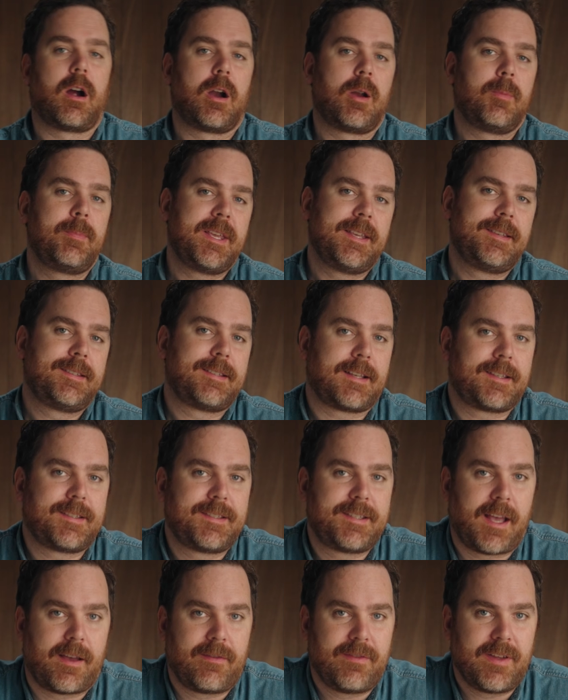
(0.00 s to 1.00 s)

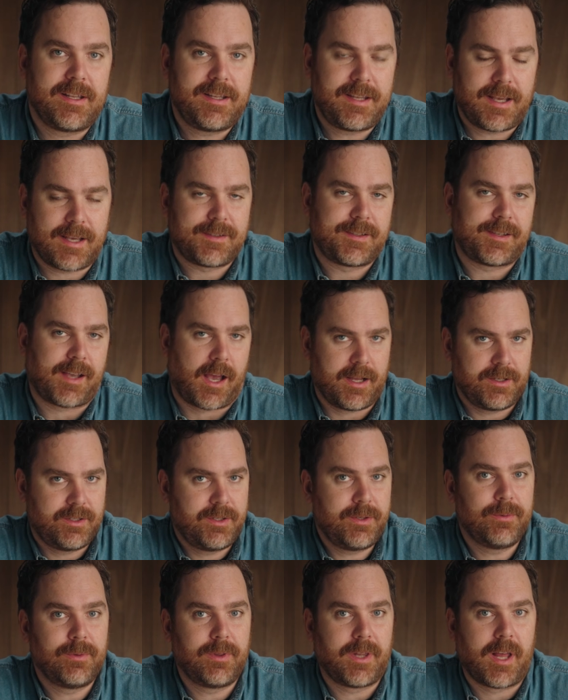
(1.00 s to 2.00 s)
RB67? Yes, I
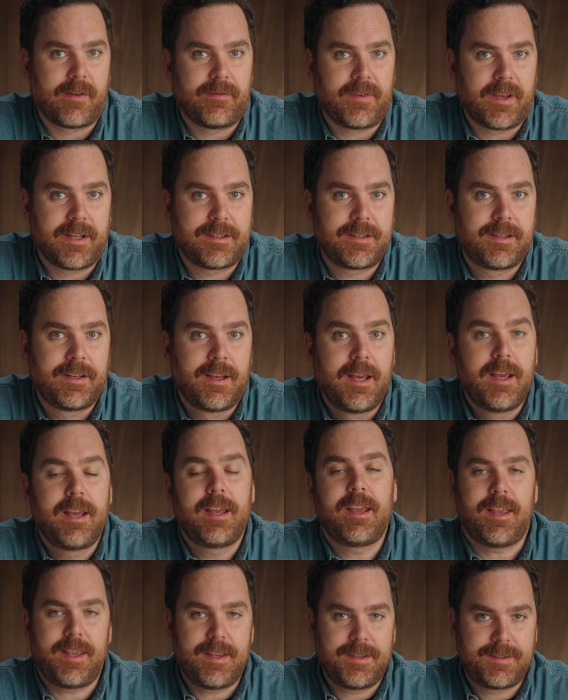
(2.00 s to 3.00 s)
do love it.
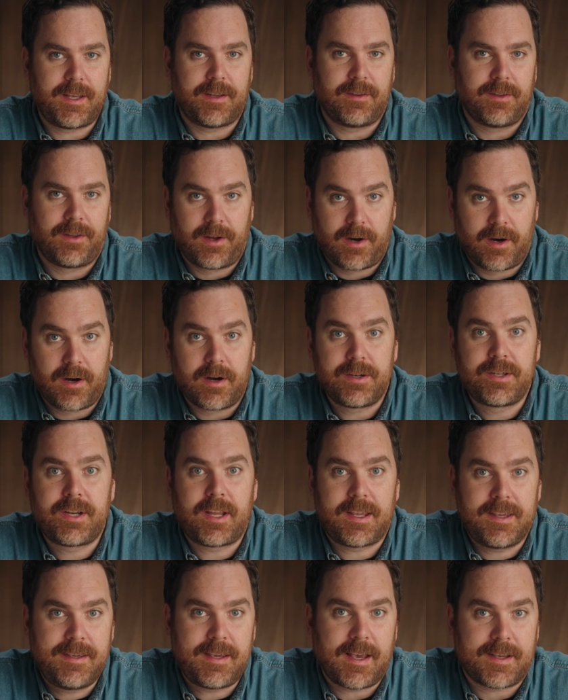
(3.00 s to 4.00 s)
Is it large?
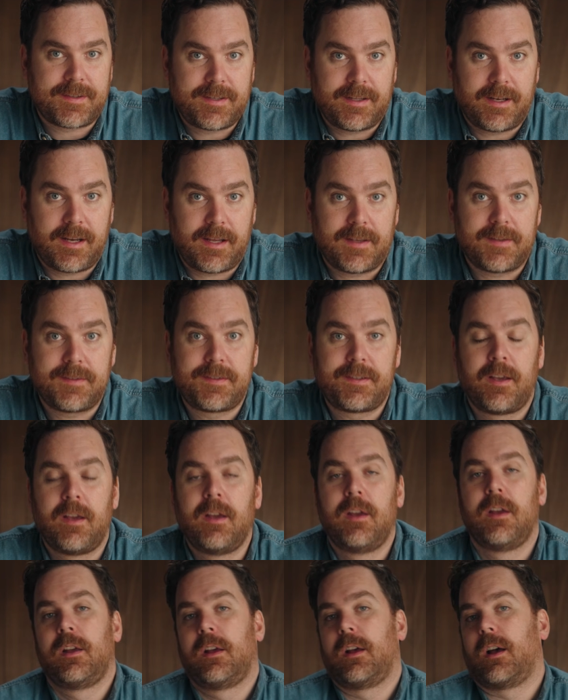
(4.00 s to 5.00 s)
Yes, it is.
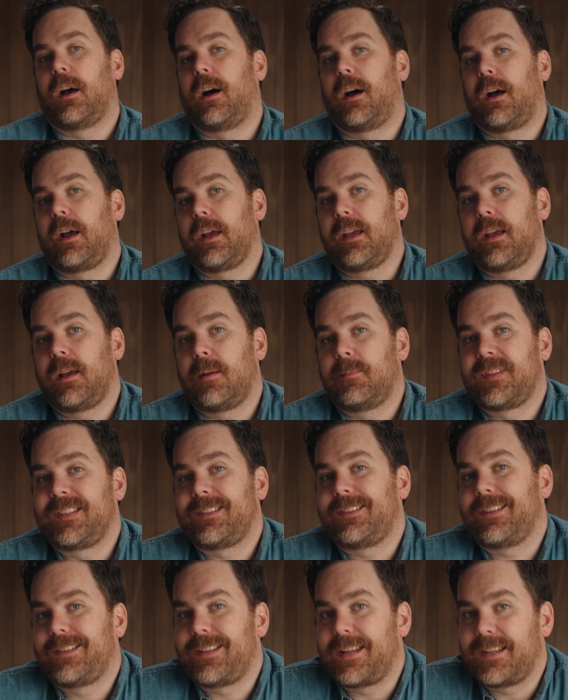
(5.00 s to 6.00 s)
I am
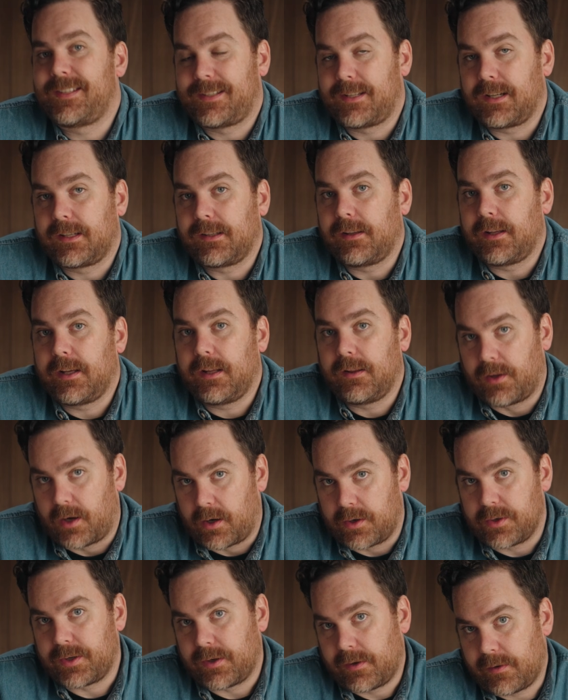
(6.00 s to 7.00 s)
statistically
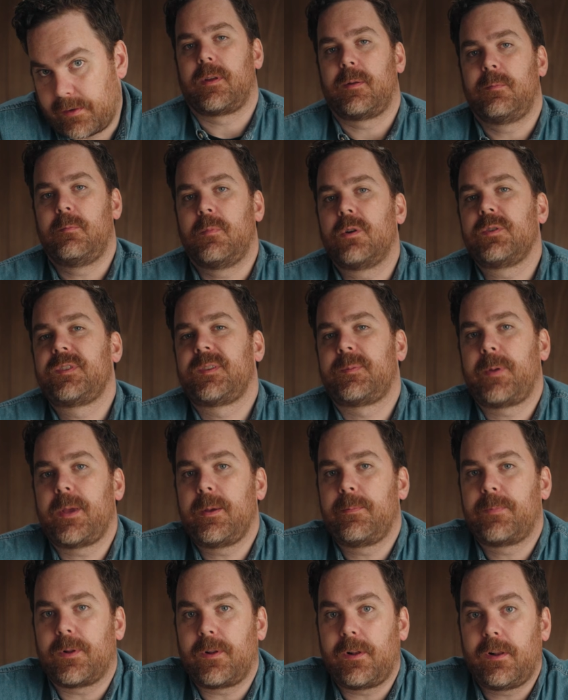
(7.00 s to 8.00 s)
larger than most
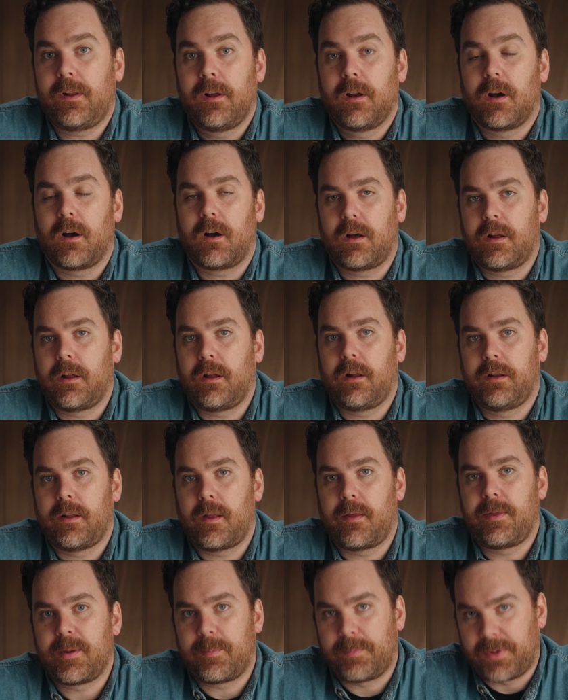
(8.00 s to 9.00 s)
people on
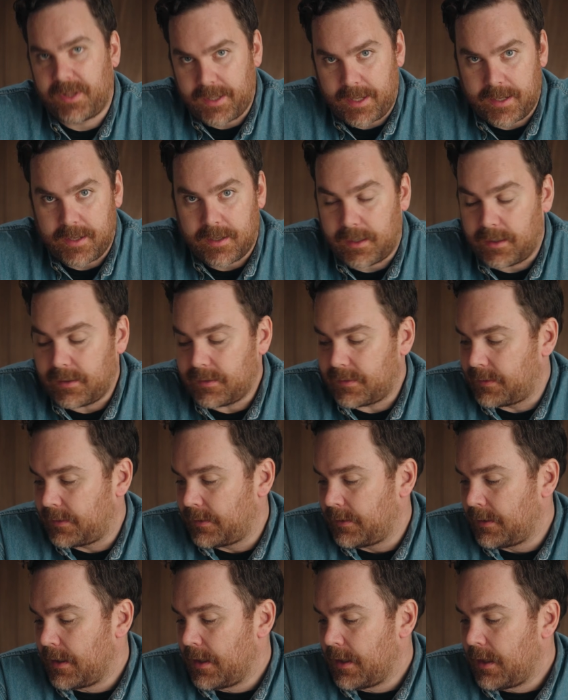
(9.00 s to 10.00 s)
the planet.
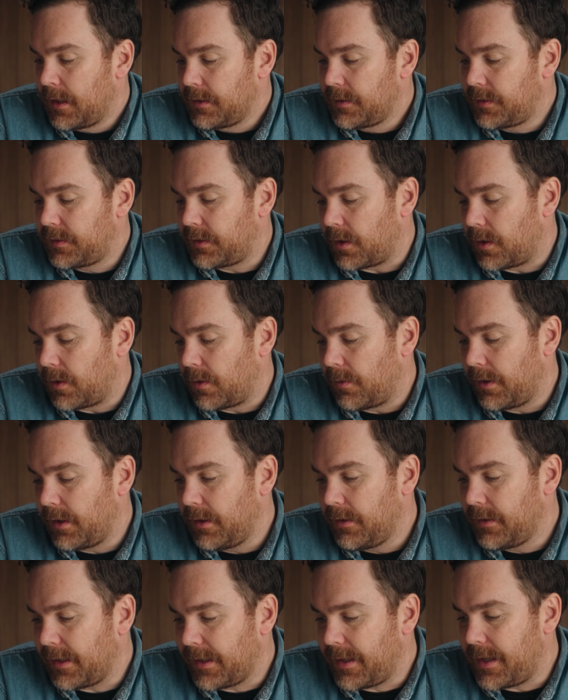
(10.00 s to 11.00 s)
So
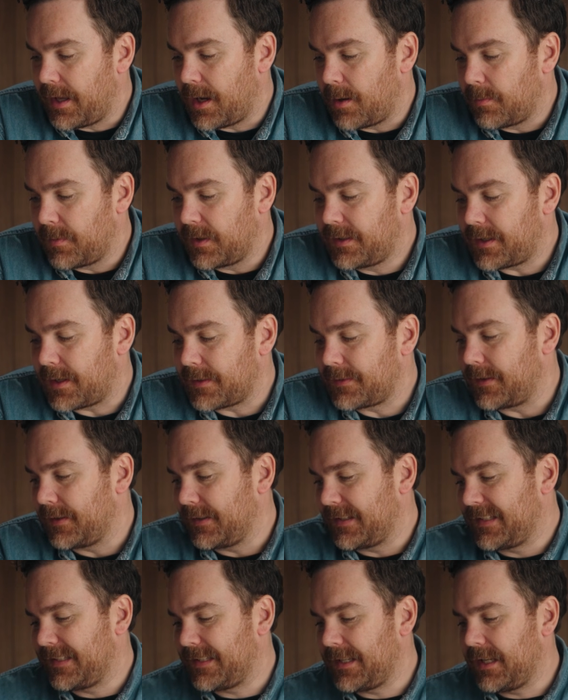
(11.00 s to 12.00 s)
the camera
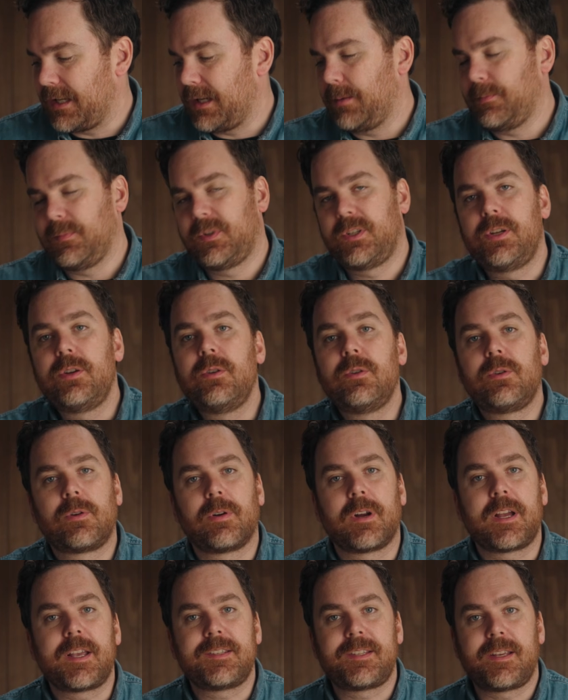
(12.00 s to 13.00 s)
doesn't seem too
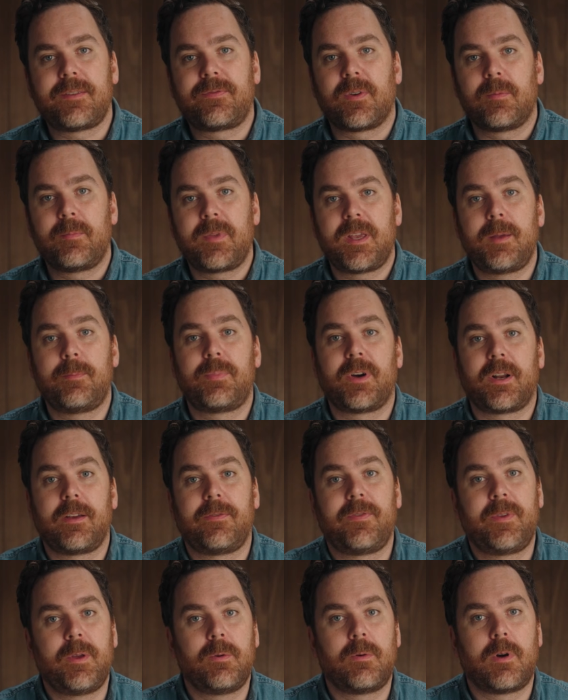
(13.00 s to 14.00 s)
crazy for me, but
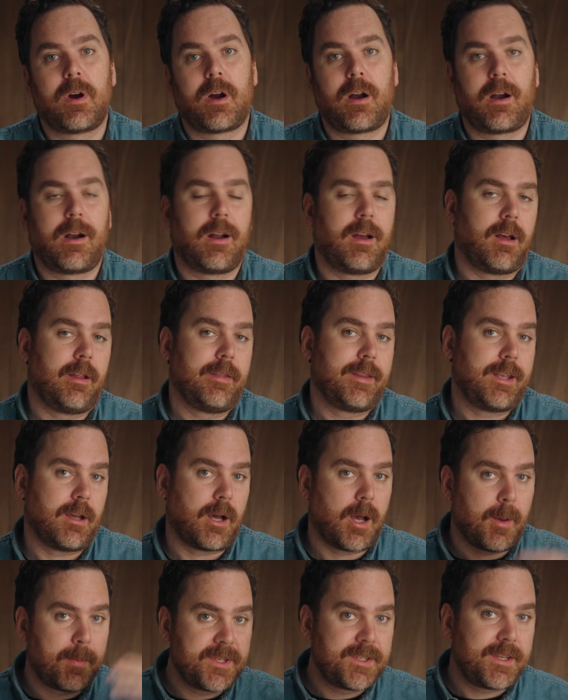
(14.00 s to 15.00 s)
if you are on the
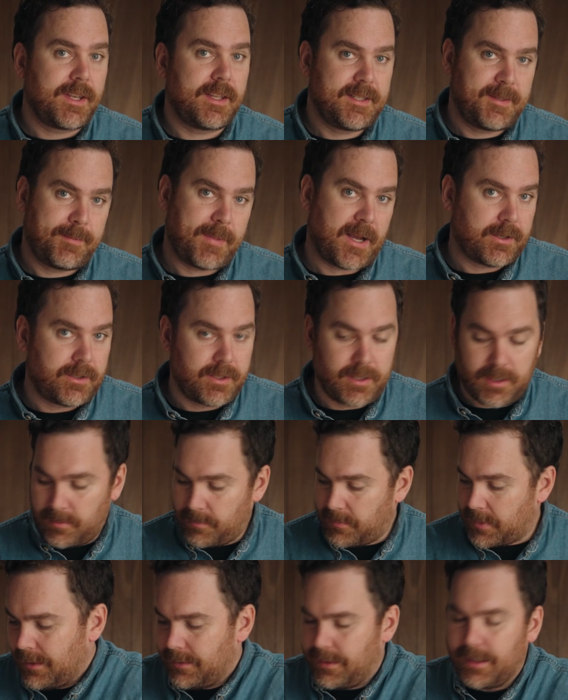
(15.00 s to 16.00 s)
opposite
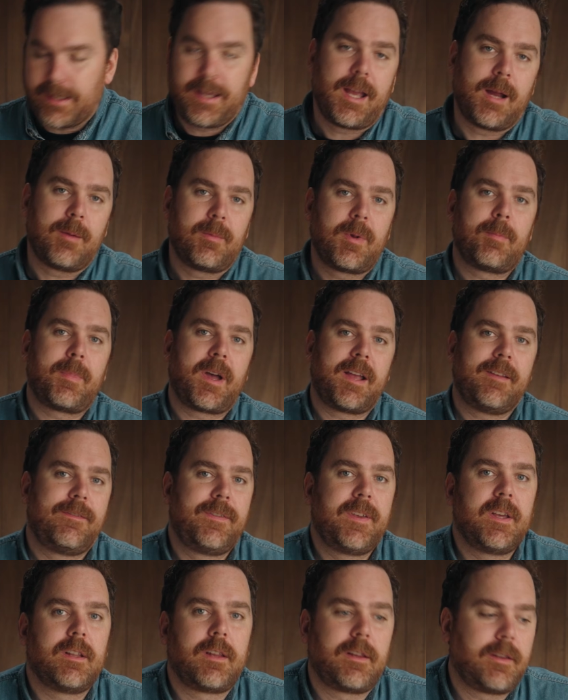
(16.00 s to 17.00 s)
spectrum, the camera might
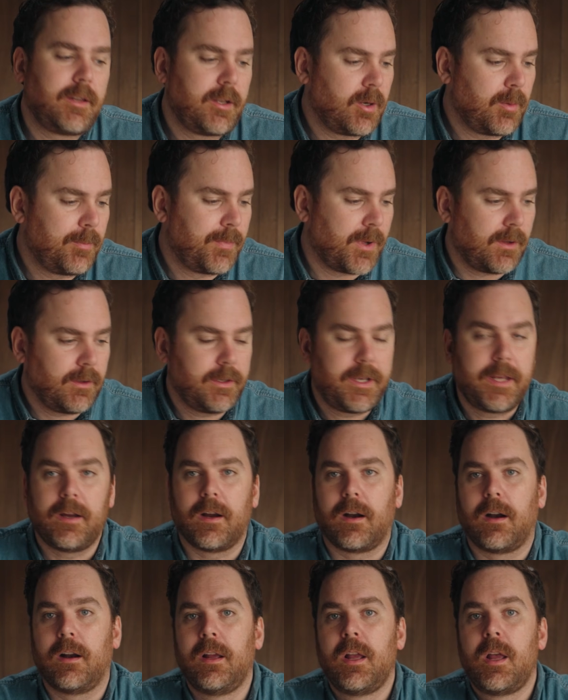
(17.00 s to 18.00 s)
feel a little
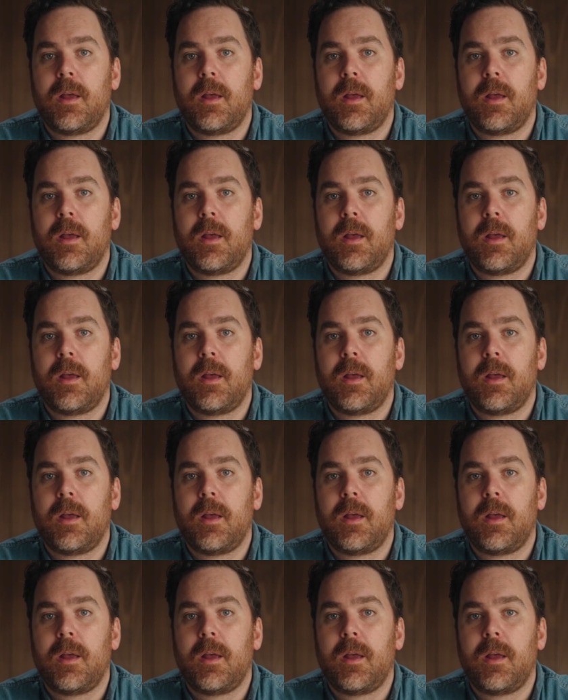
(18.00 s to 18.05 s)
bulkier.